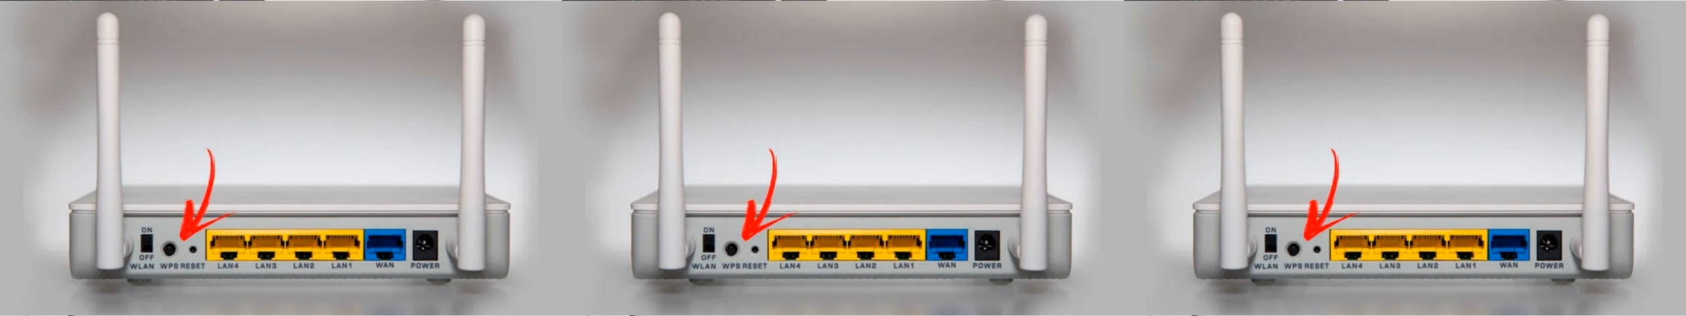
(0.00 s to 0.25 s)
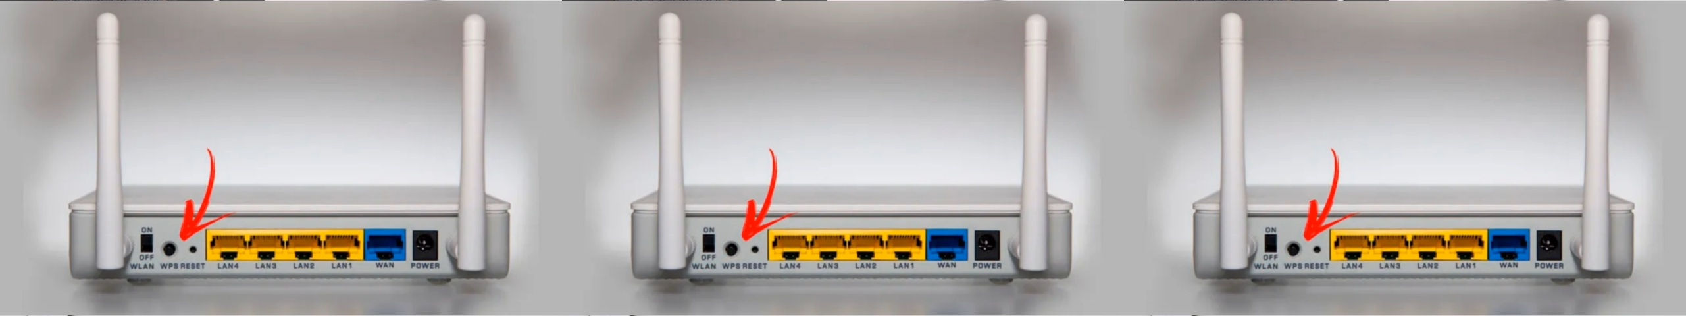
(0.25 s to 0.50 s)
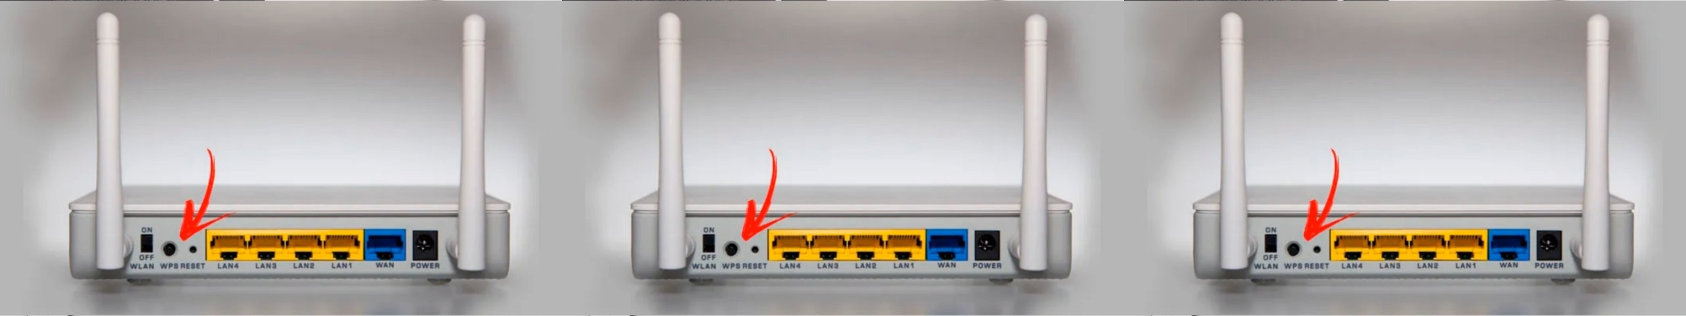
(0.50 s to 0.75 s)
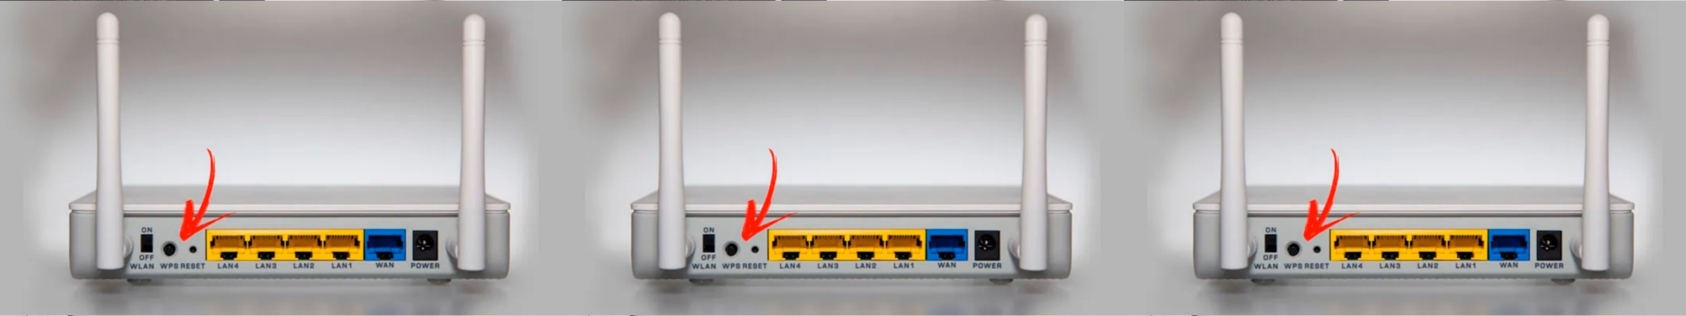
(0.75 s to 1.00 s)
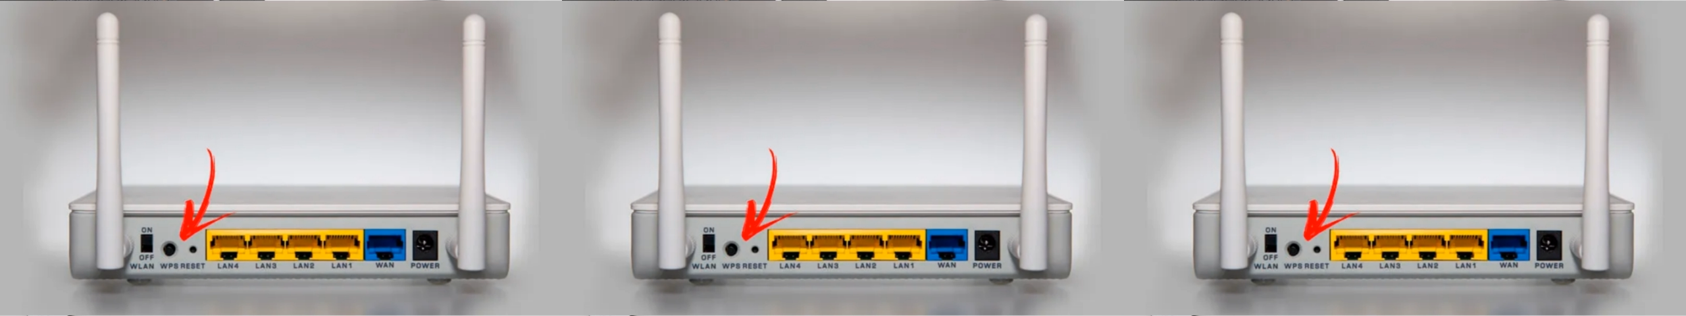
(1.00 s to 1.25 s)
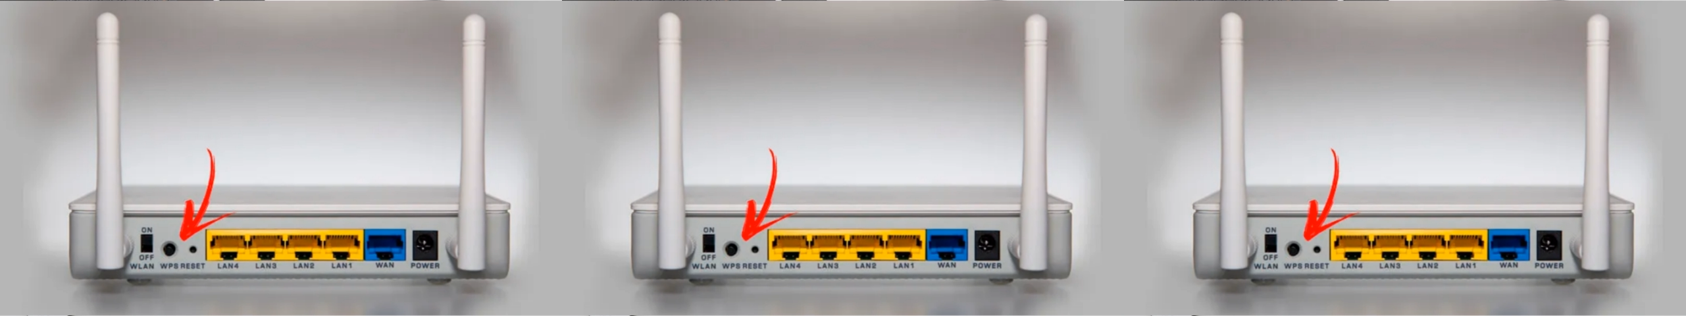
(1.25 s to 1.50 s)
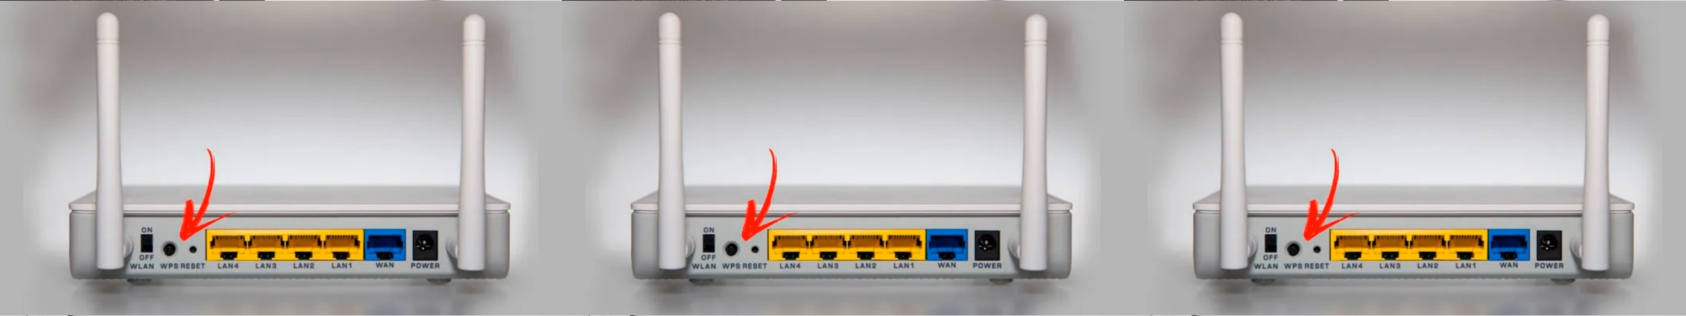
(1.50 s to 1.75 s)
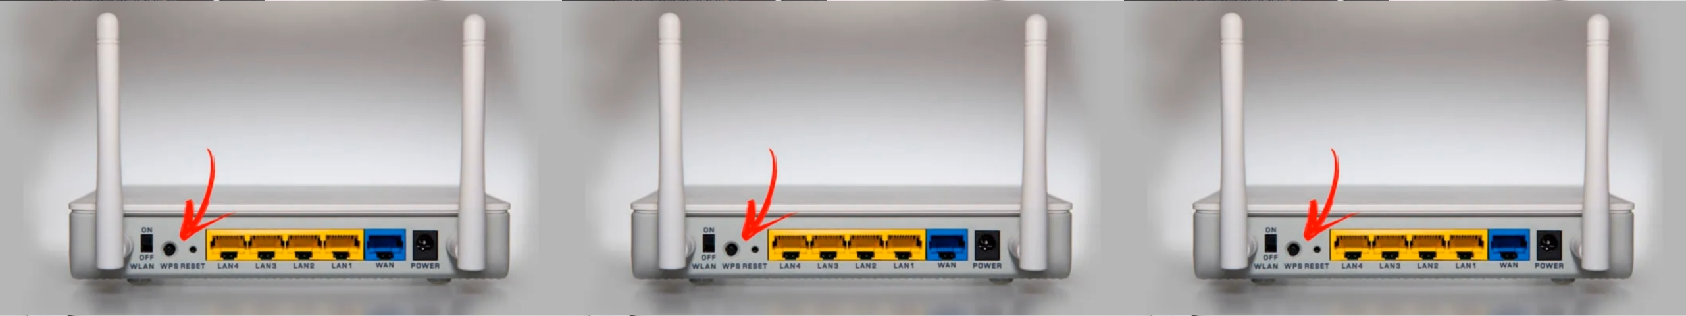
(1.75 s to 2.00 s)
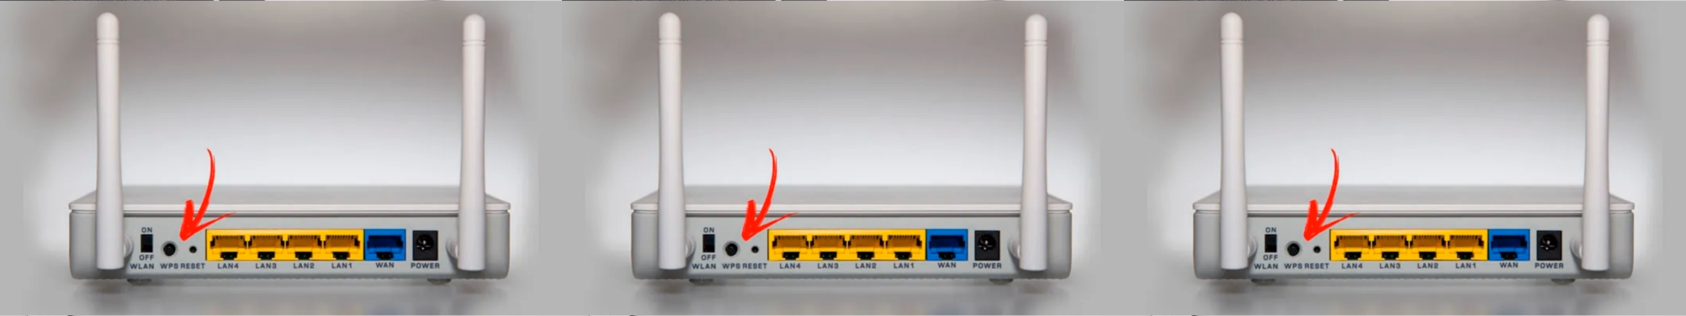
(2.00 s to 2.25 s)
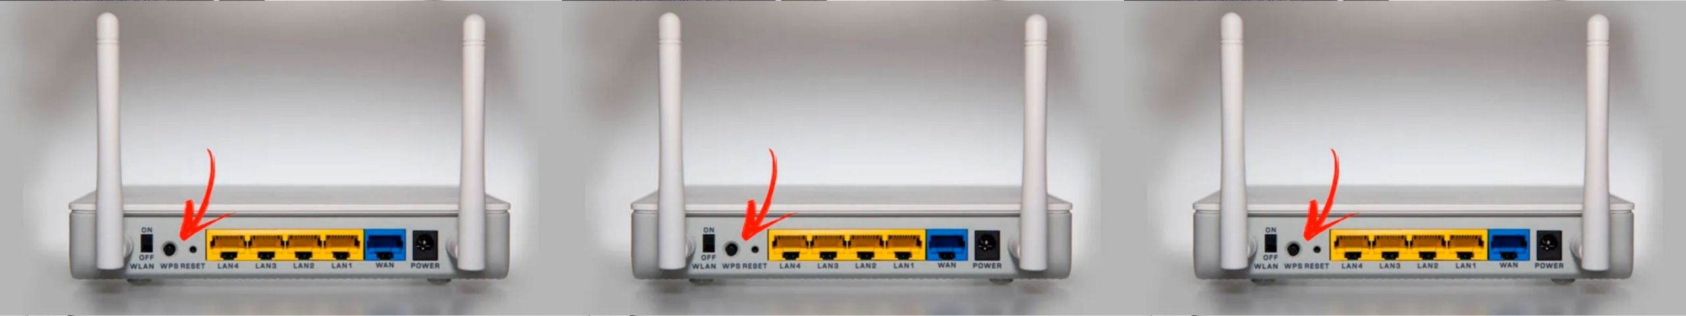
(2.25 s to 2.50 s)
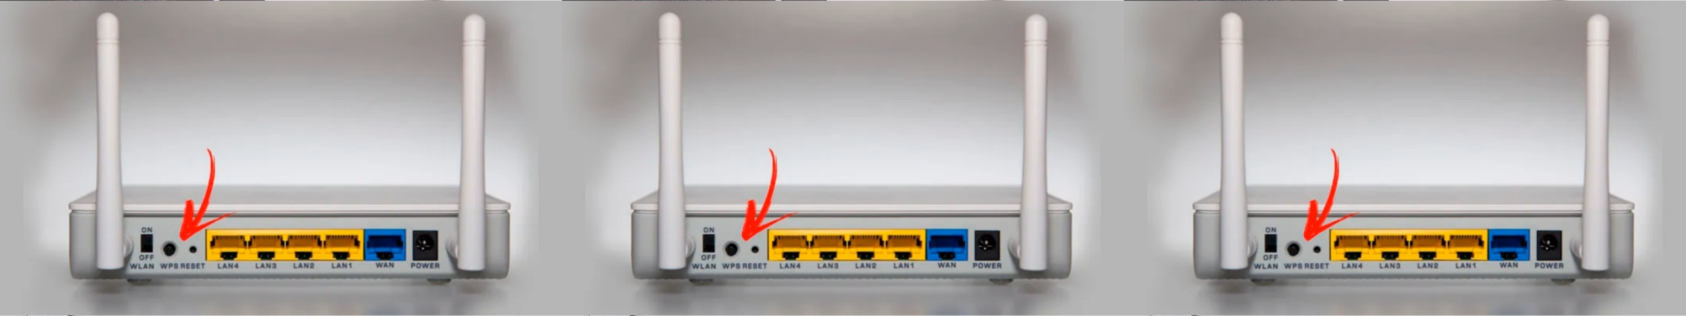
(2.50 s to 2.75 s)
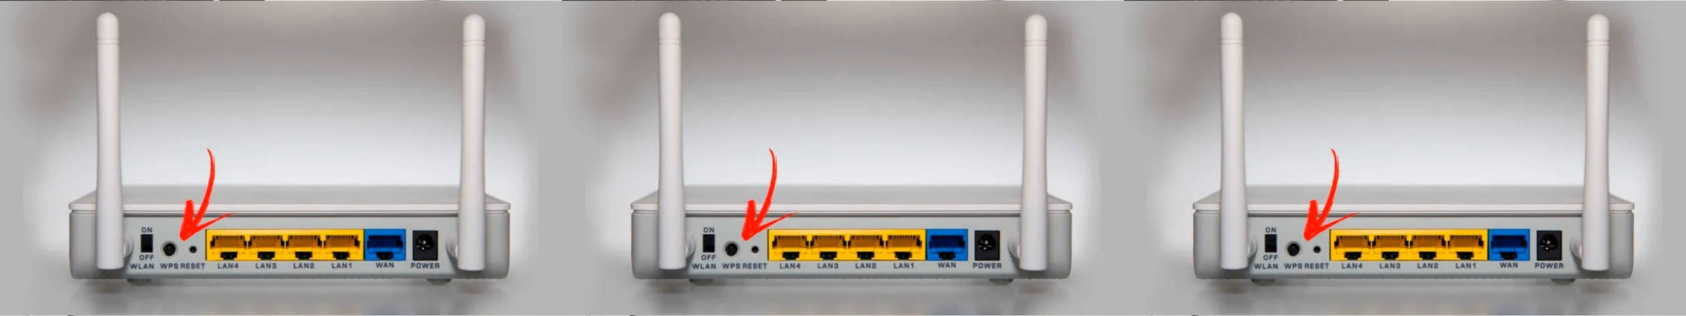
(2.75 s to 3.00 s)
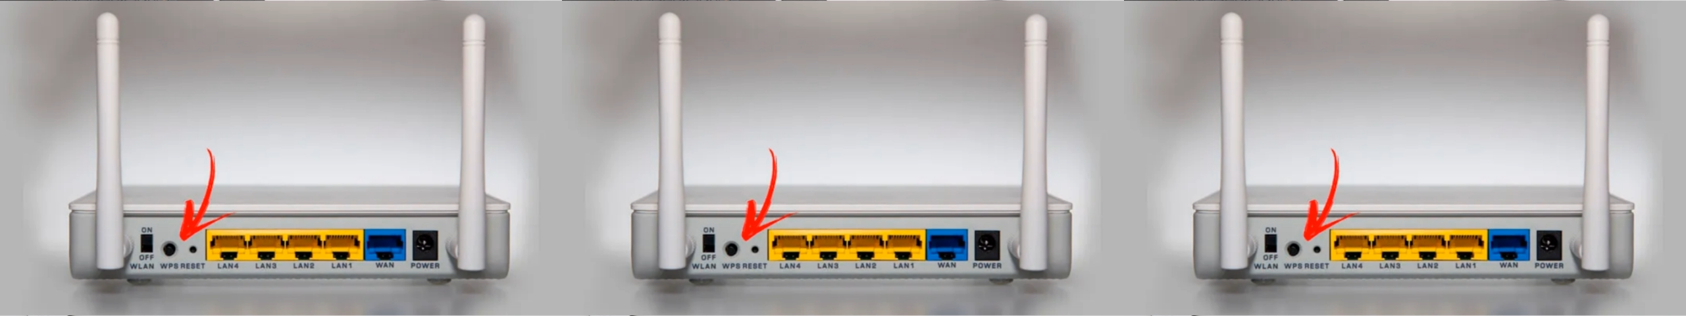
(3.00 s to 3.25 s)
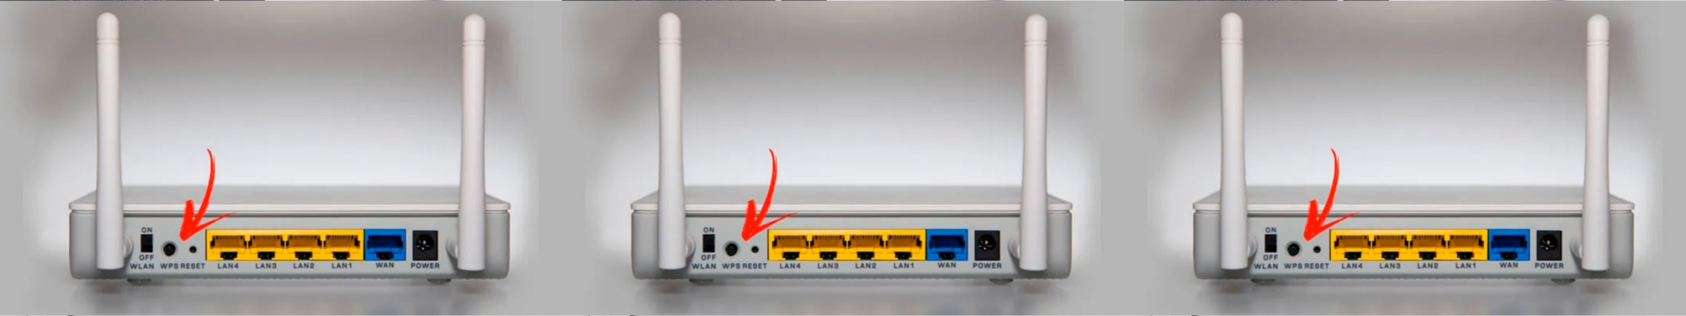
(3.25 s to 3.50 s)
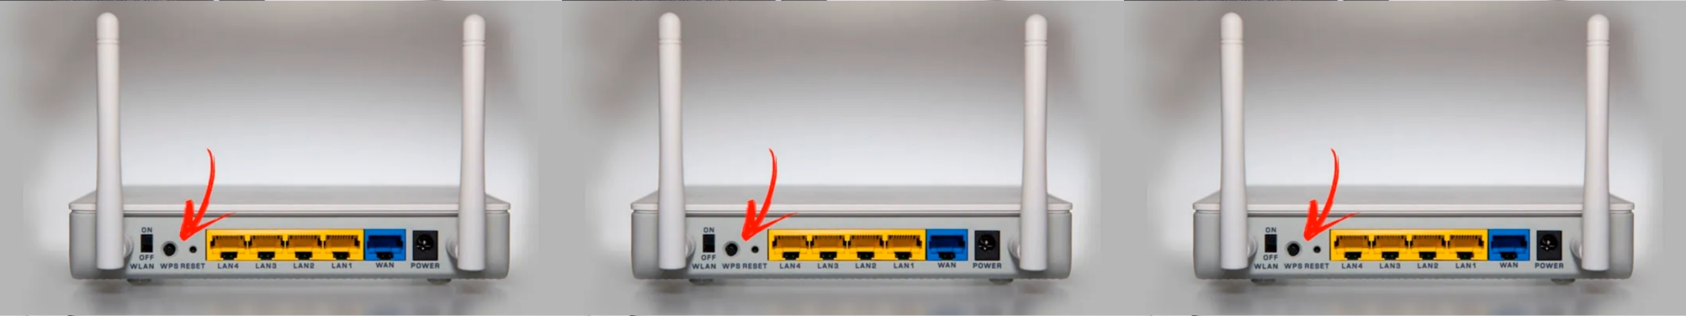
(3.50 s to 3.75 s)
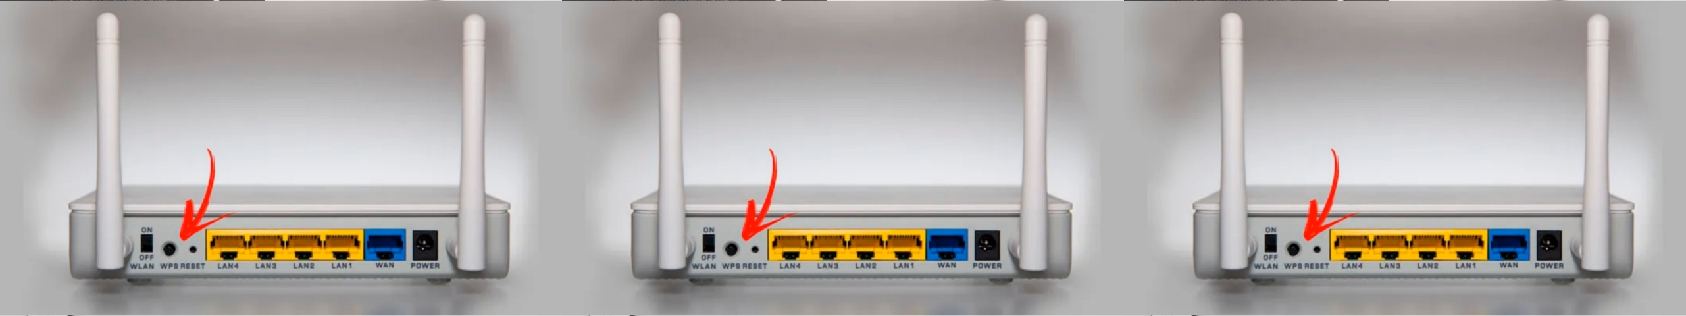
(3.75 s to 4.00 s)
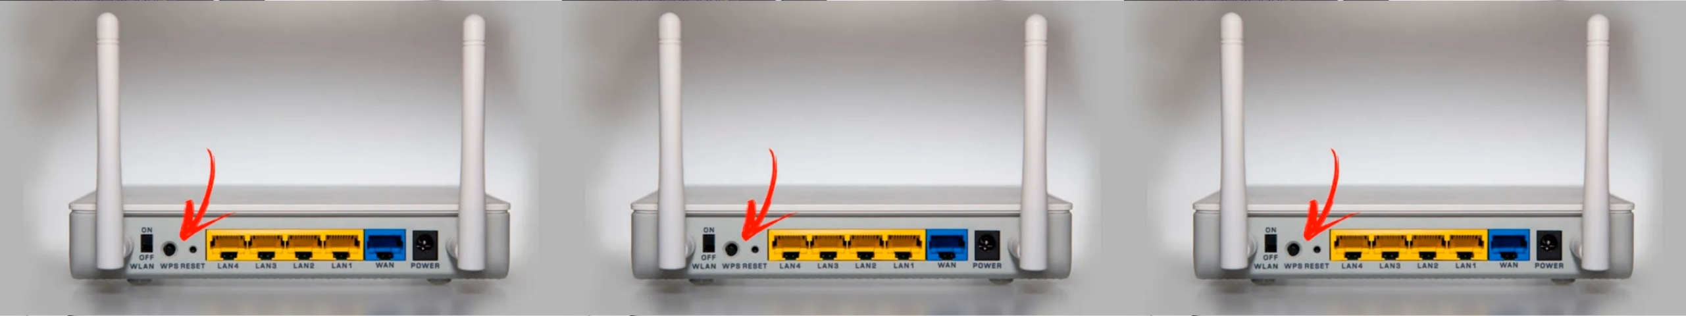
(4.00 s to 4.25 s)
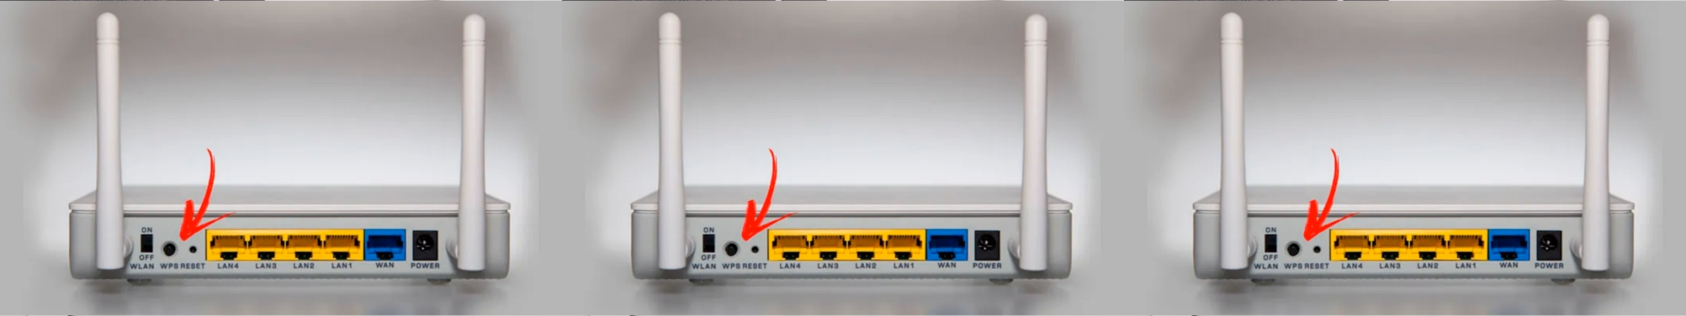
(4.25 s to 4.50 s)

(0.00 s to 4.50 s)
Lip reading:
No face is visible, so there are no lips to read.